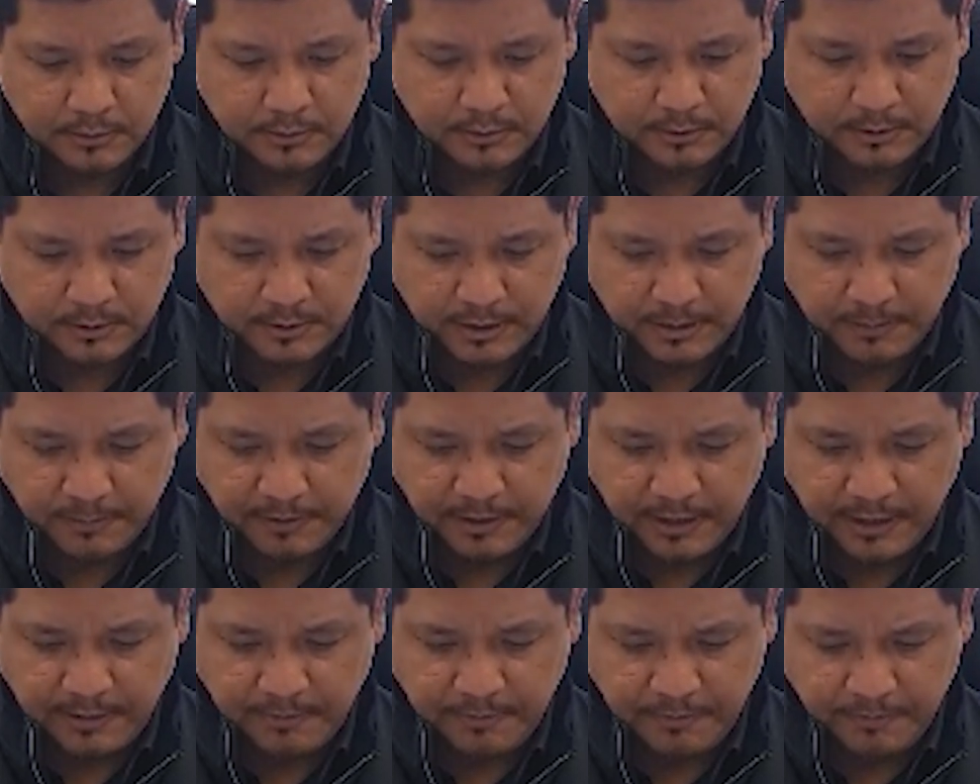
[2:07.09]
The same
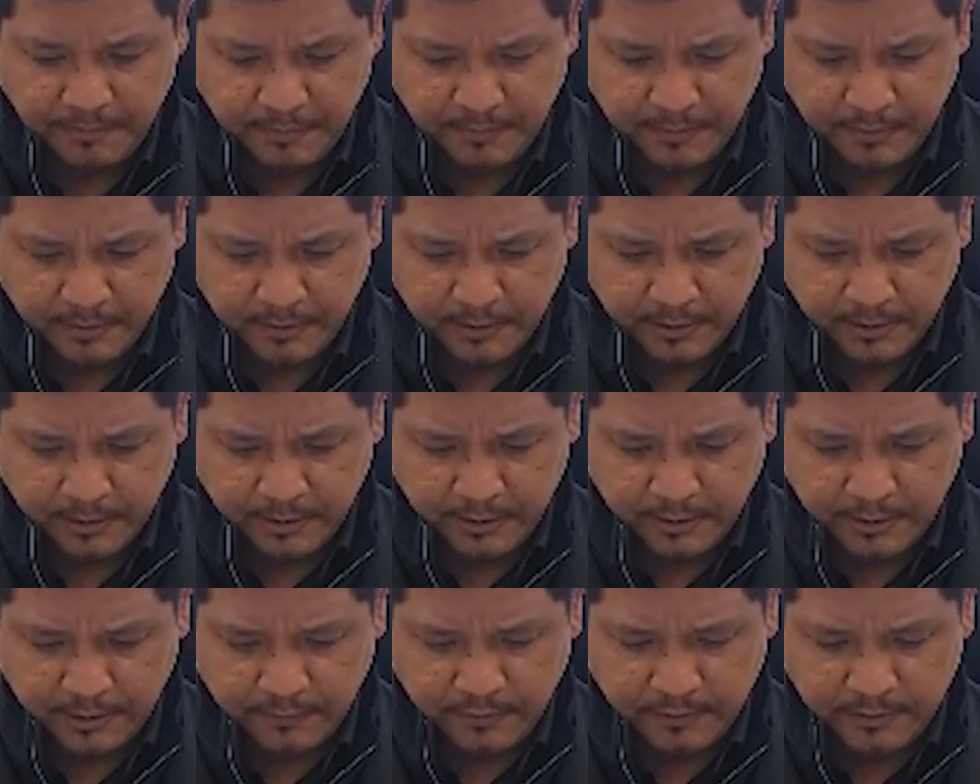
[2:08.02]
time
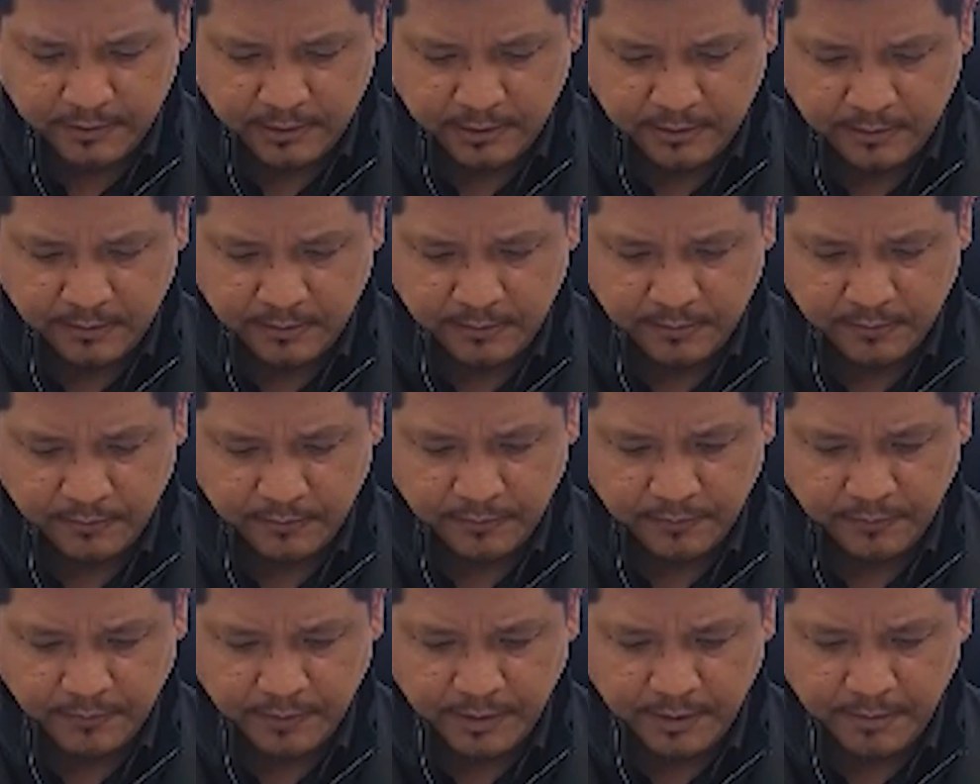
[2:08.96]
there was a
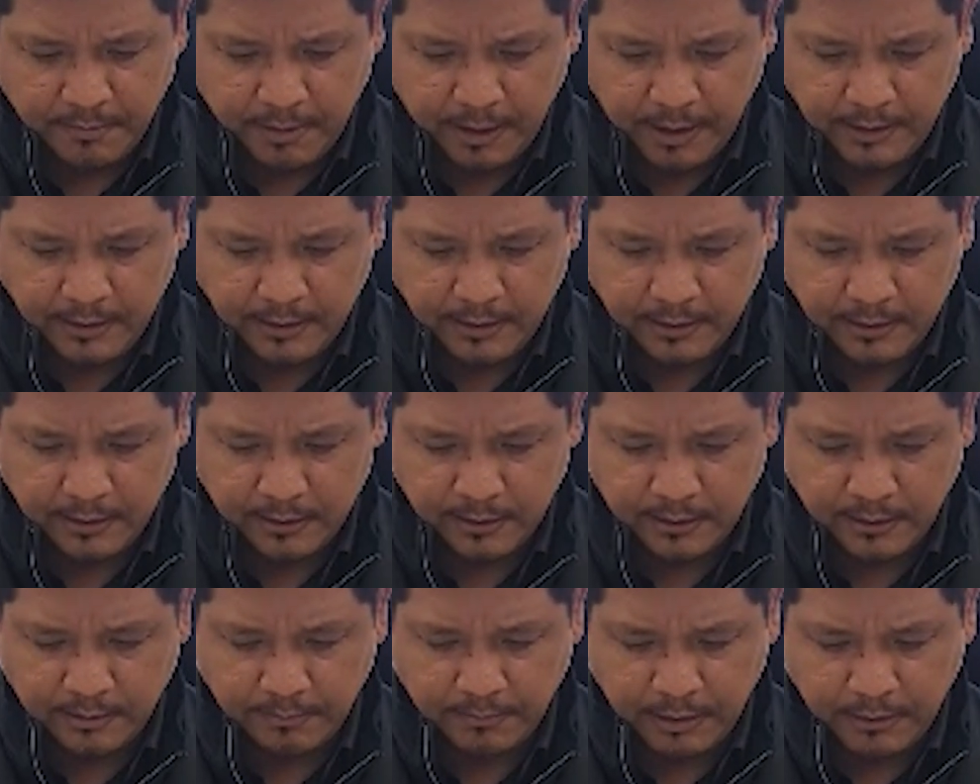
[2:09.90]
very minor
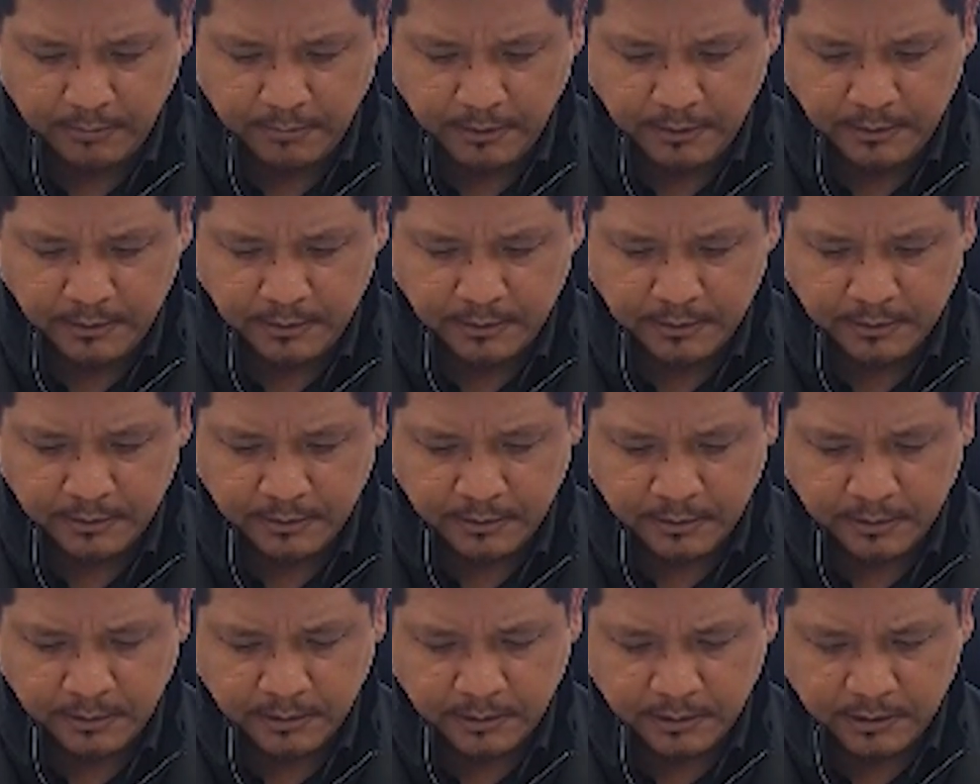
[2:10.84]
amendment
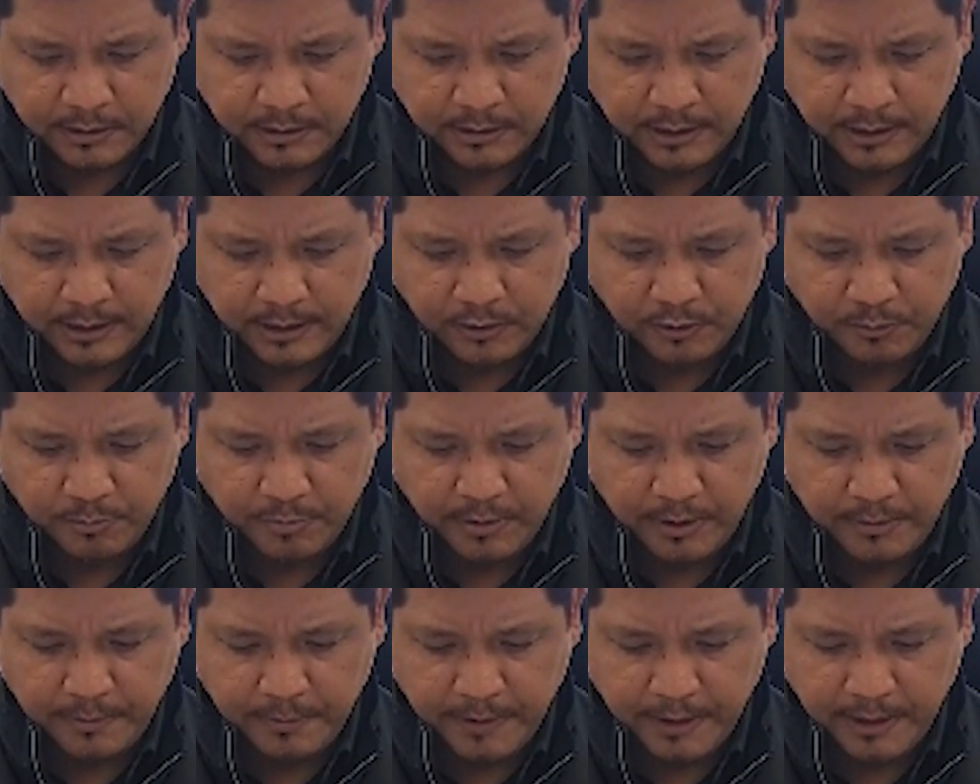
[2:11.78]
that had to
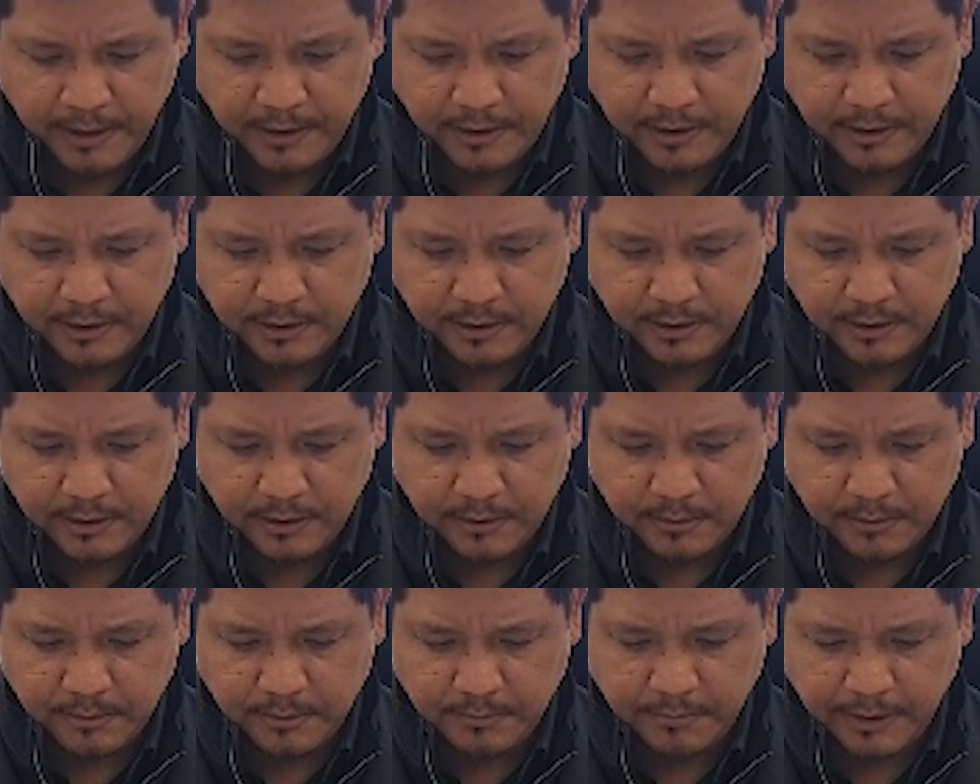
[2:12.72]
be made in the
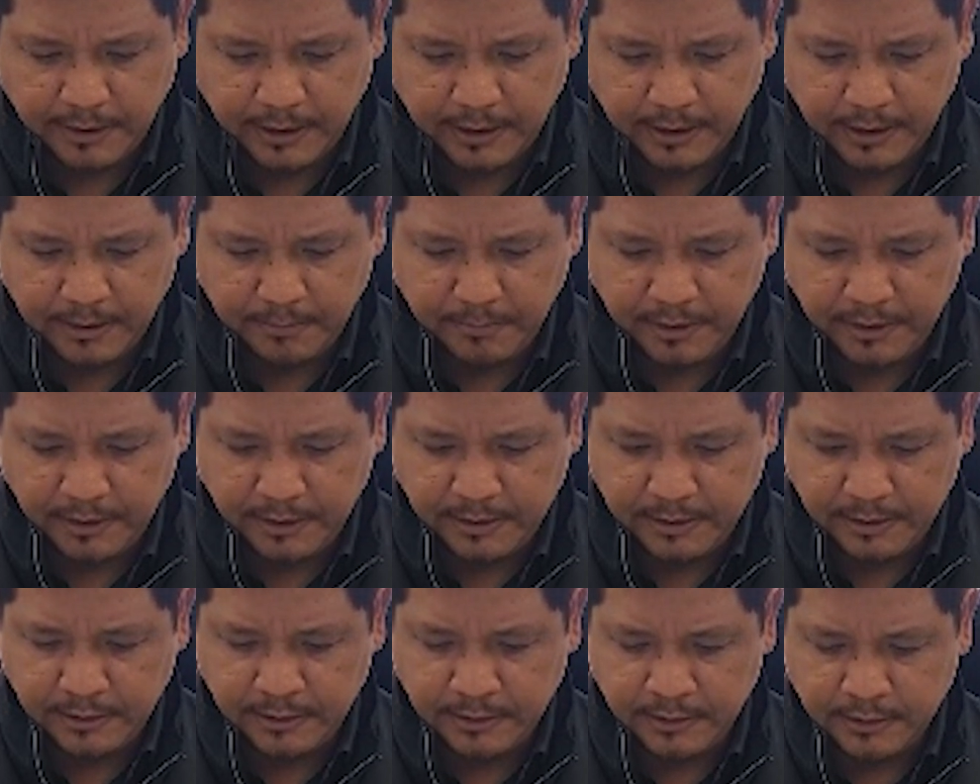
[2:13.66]
Meghalaya
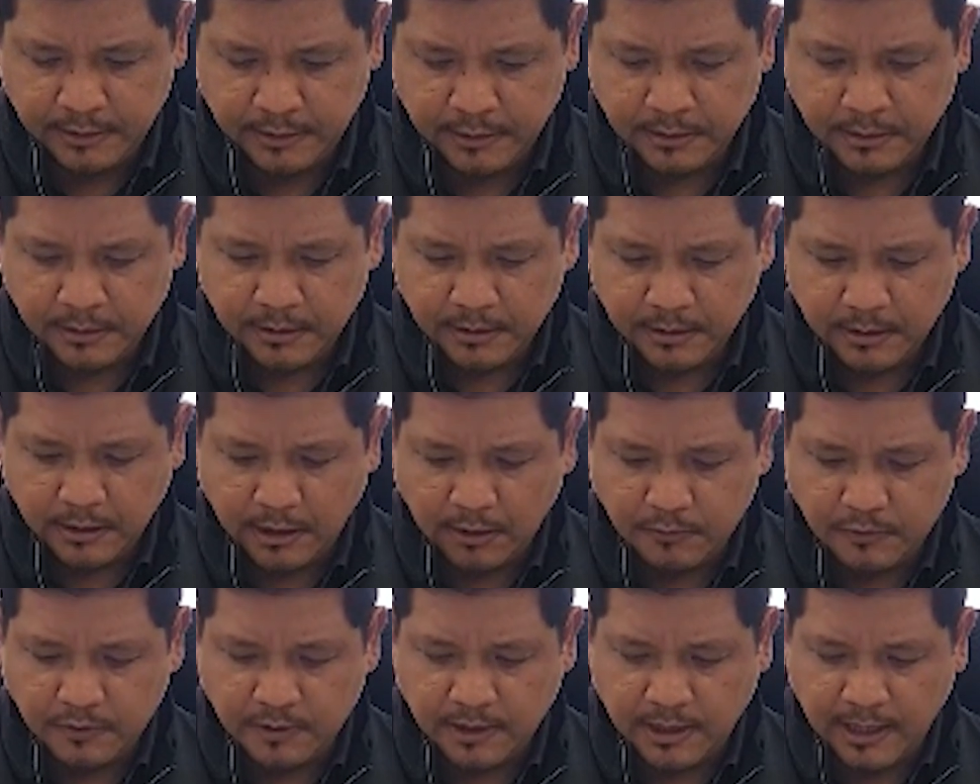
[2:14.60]
Medical
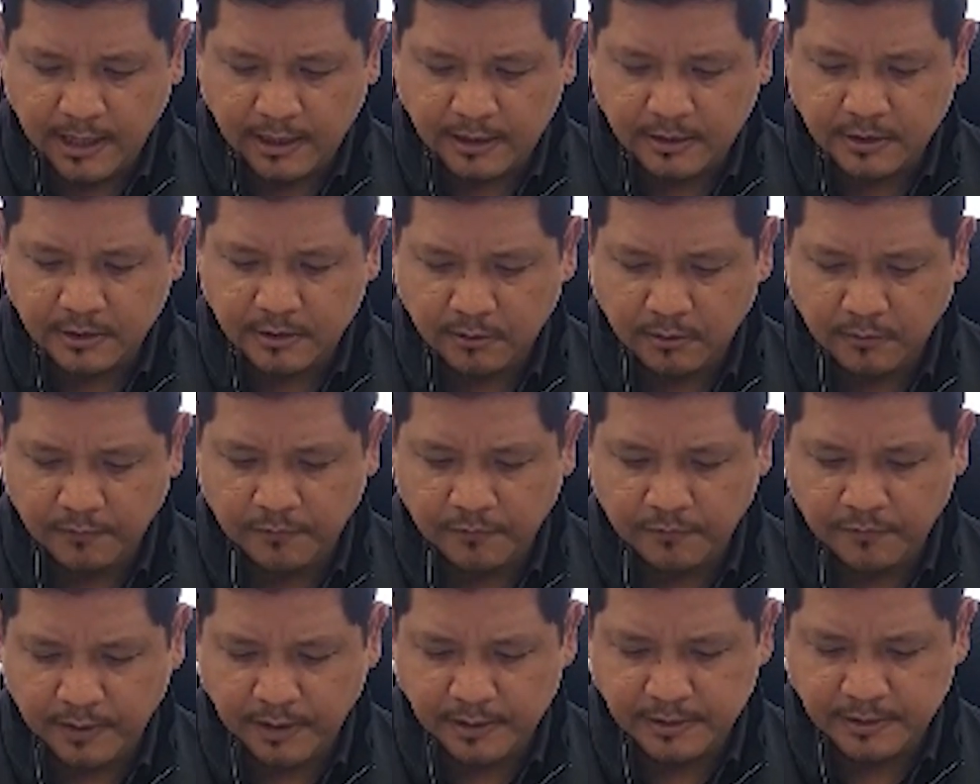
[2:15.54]
Council Act of
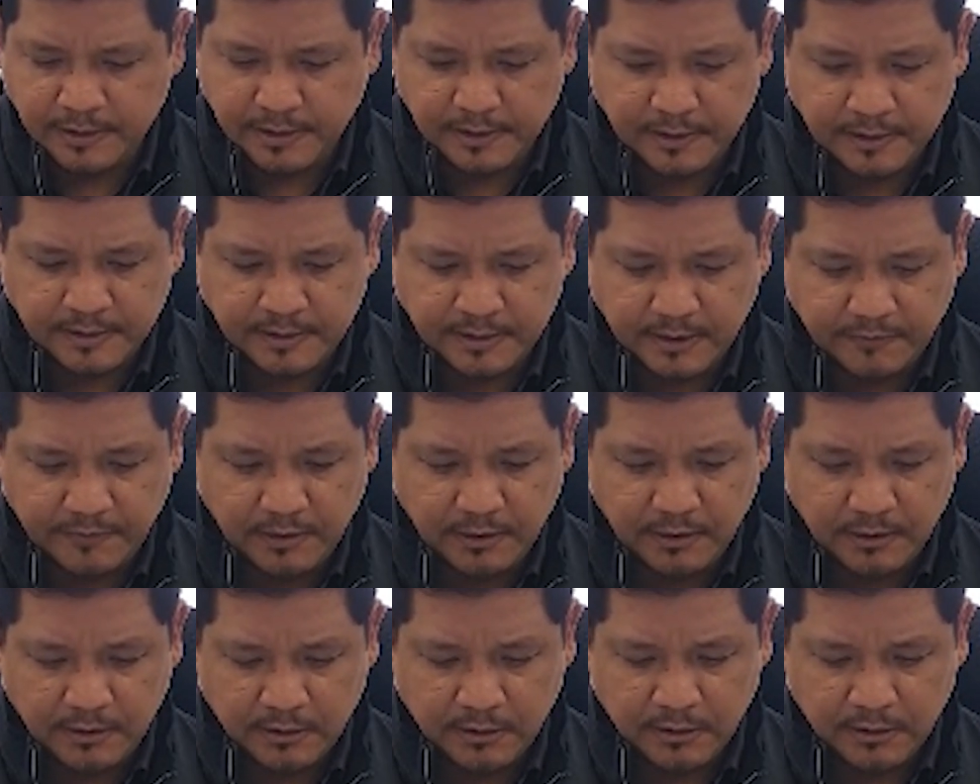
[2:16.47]
1987.